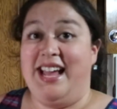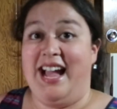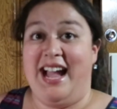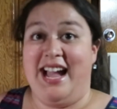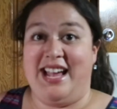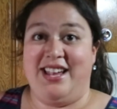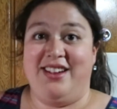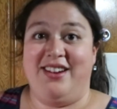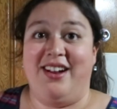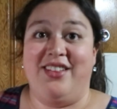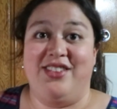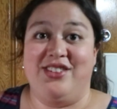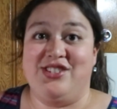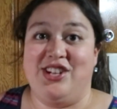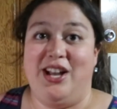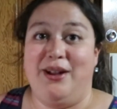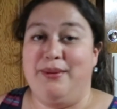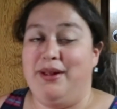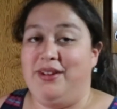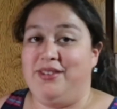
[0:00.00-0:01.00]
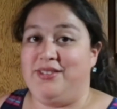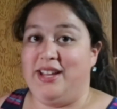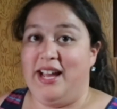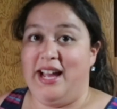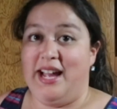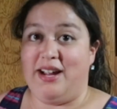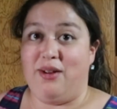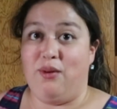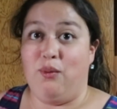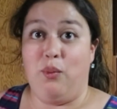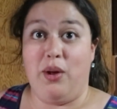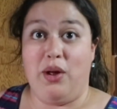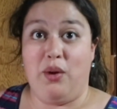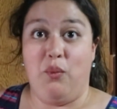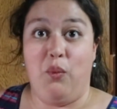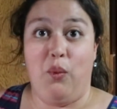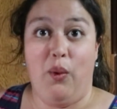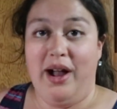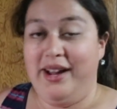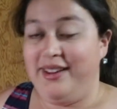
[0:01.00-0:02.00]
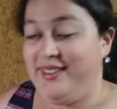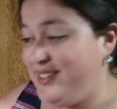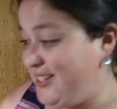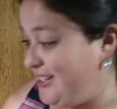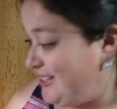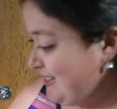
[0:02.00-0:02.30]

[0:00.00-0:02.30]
yeah, you got the job. And I was like, wait, what?